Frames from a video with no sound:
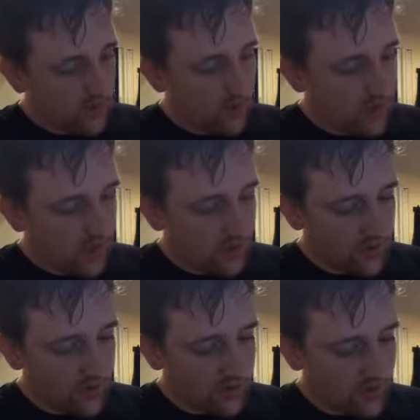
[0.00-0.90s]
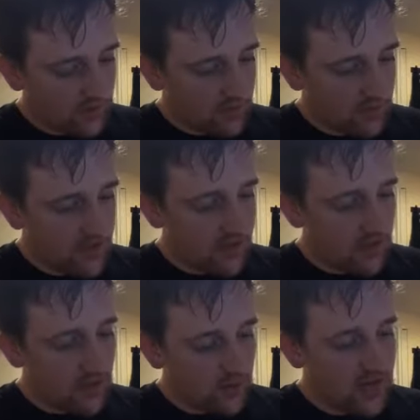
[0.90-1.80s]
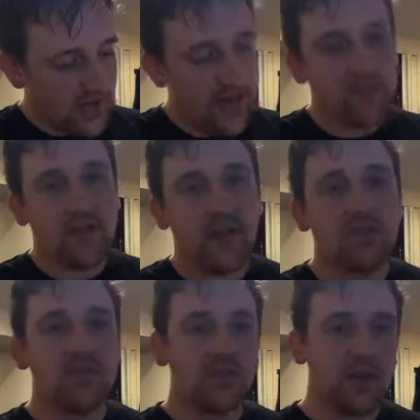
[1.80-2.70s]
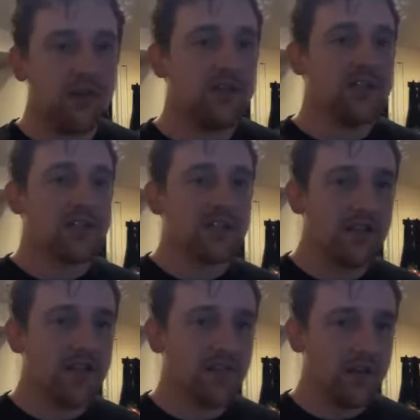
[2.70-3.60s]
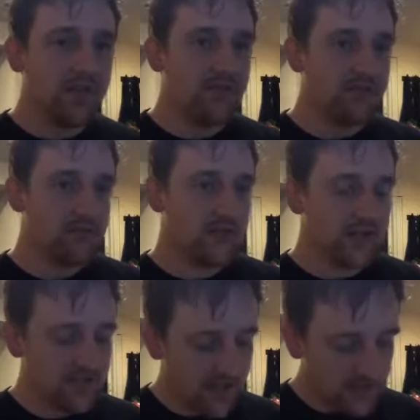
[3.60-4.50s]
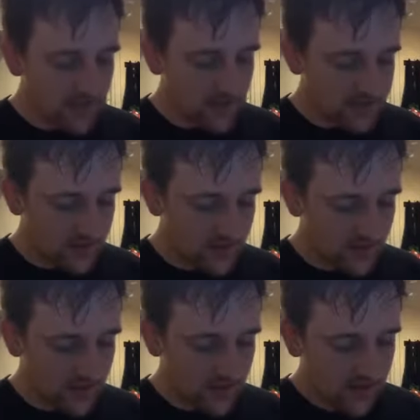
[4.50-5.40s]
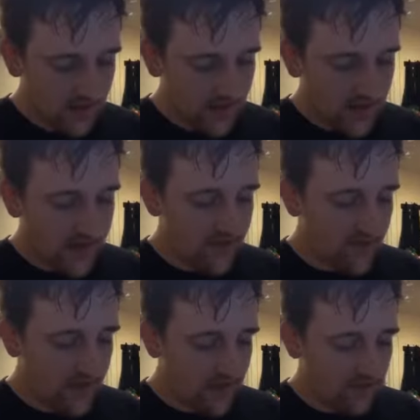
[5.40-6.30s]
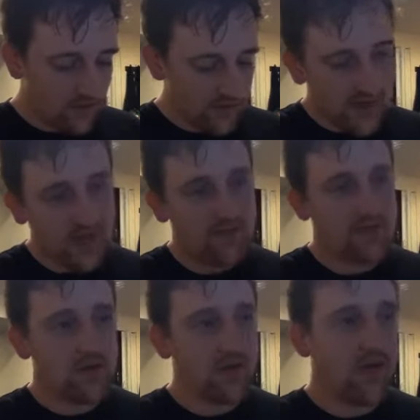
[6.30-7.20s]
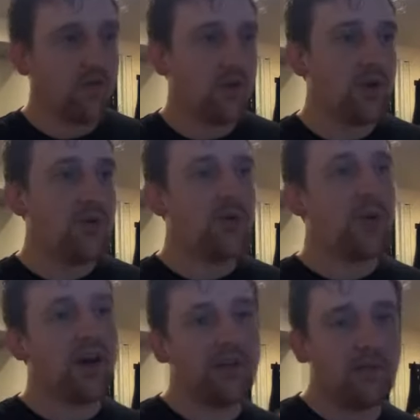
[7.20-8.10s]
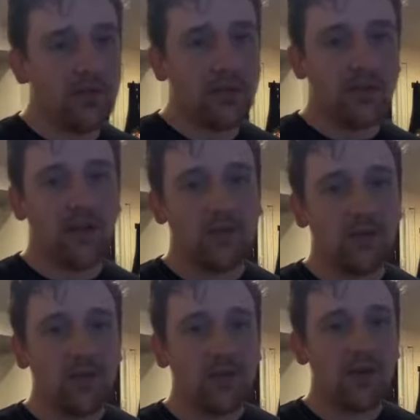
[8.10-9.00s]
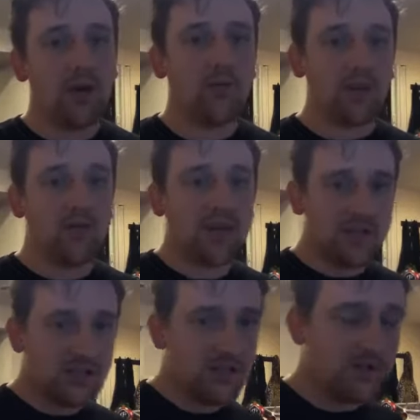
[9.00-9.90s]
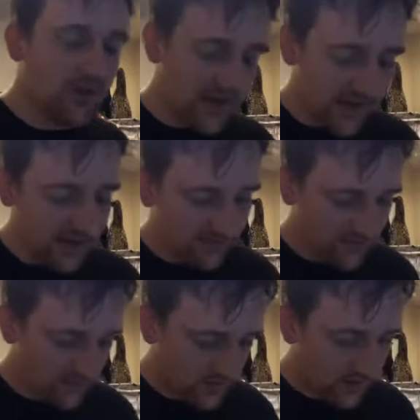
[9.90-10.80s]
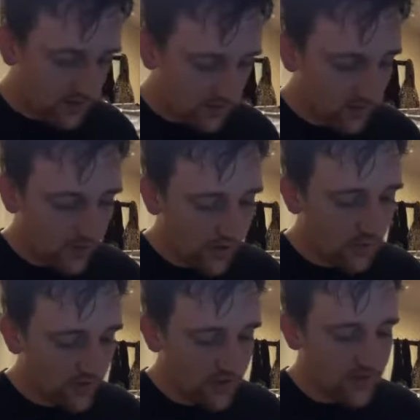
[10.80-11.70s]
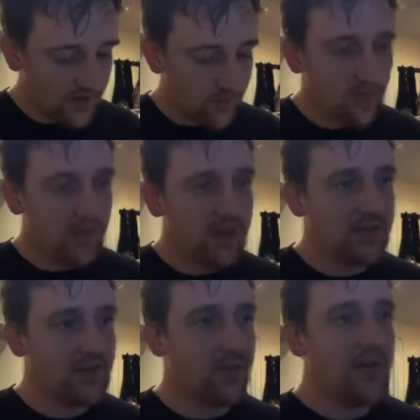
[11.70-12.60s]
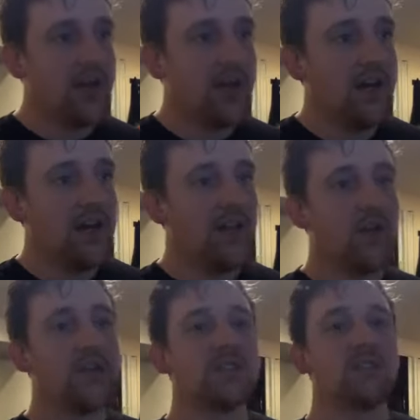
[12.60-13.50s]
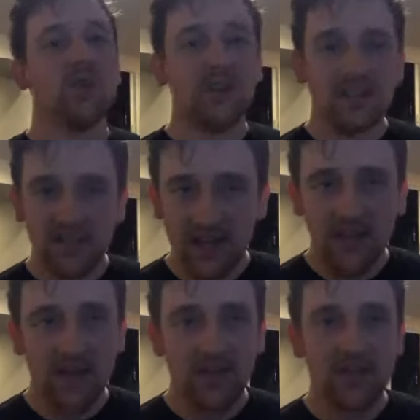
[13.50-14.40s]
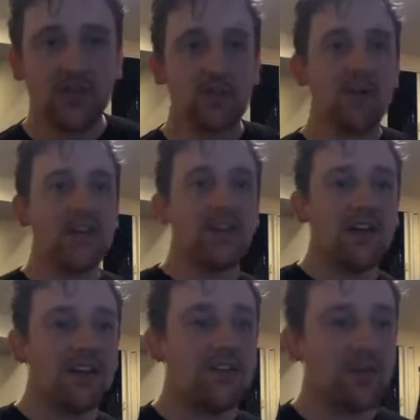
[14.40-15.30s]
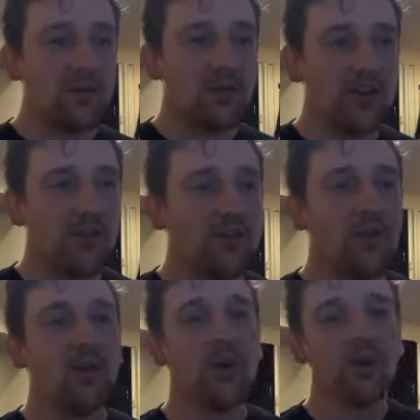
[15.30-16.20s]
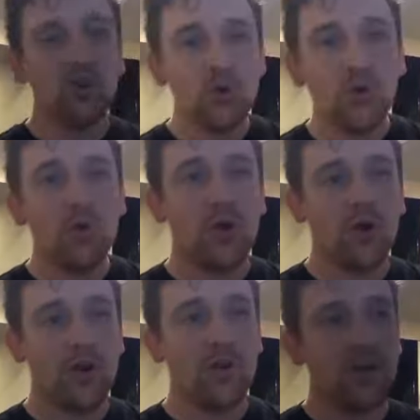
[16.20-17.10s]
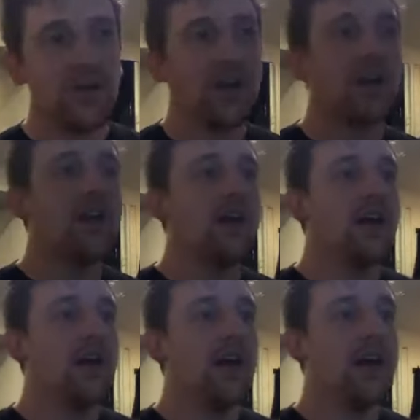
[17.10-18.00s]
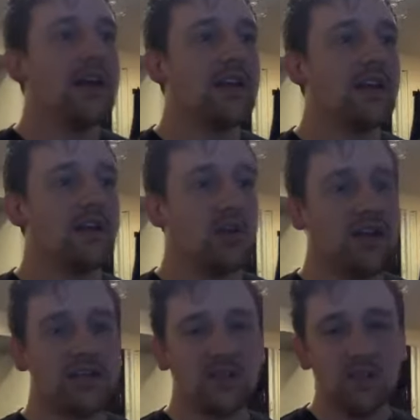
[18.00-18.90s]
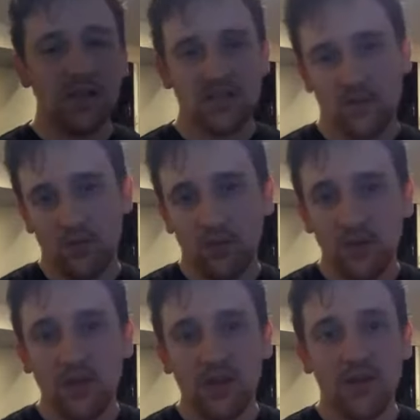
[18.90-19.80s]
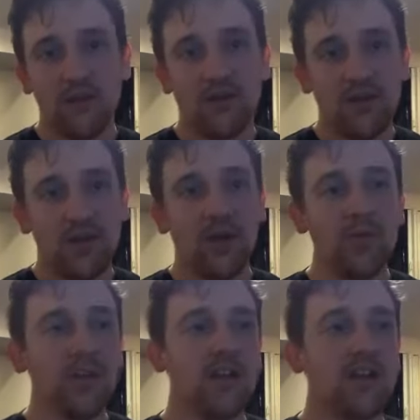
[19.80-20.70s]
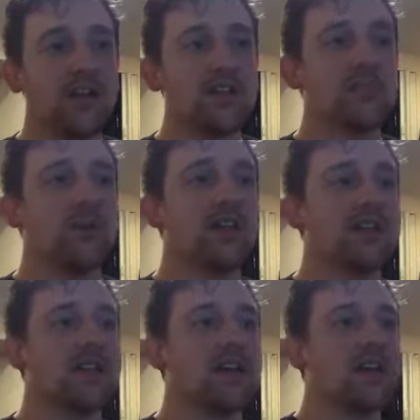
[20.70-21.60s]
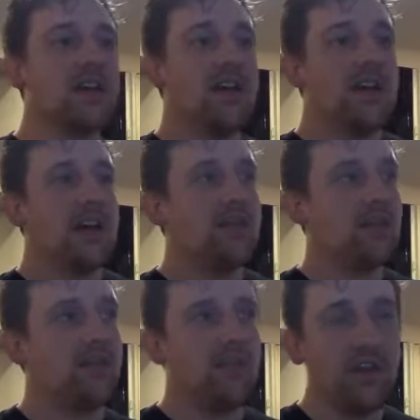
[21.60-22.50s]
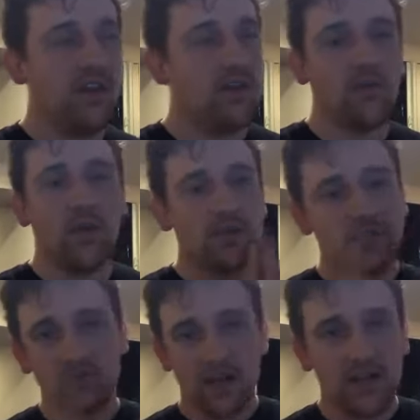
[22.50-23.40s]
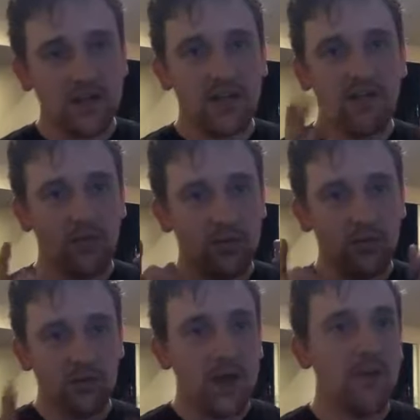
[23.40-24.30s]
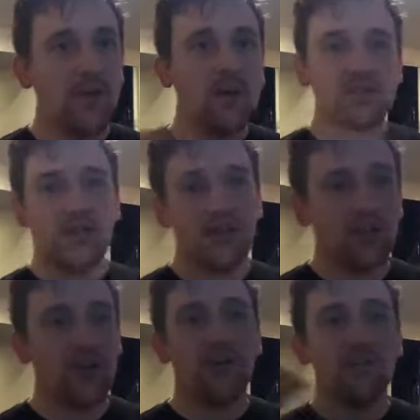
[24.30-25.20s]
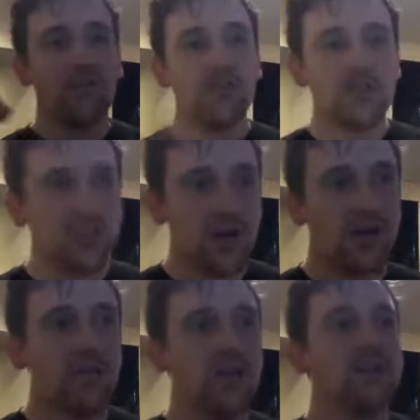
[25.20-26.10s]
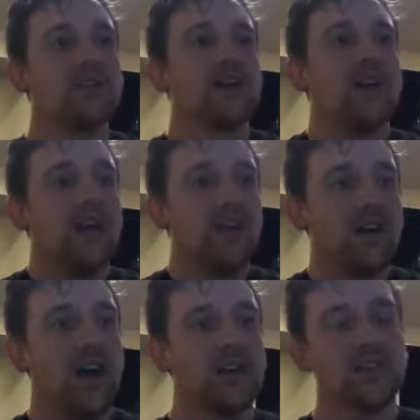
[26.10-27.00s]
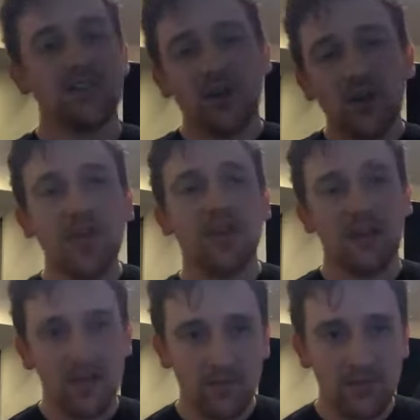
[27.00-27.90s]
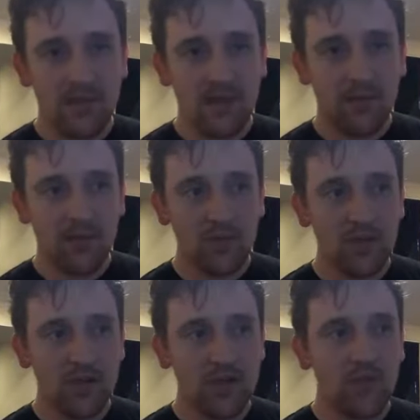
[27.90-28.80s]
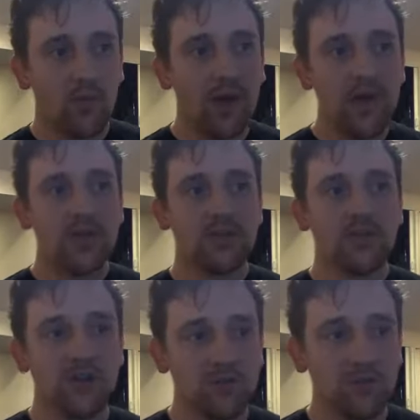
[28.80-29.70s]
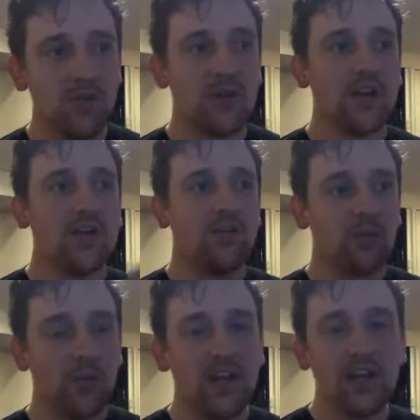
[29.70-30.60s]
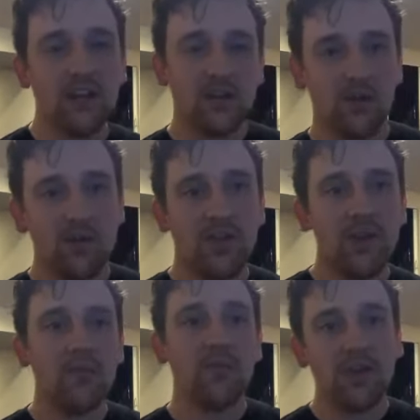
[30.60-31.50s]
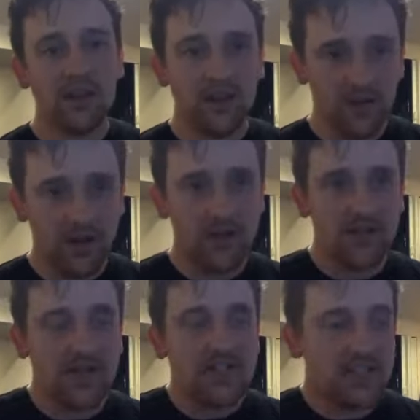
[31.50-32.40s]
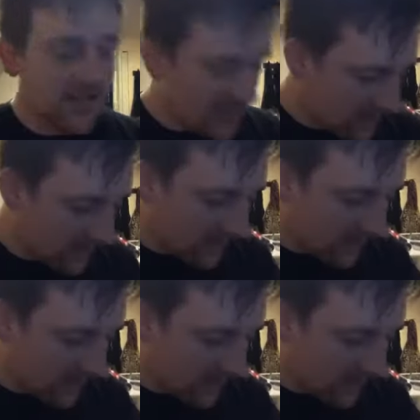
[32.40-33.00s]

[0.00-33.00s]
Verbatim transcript: are not willing to come to me that you may have life. So you come to Jesus then have life. That's the idea. It's not that I have not given you life, so therefore you are not willing to come to me. You are not willing because you do not have or you are not willing to come to me. So notice what he's saying there. This goes back to the idea of libertarian free will. You are not willing and Christ is basically rebuking them for their unwillingness, but it's like if whether it's directly through primary or secondary, even tertiary means, if God is determining them to not be willing, why is Christ rebuking them for what He determined them to be like? Okay, that's the idea behind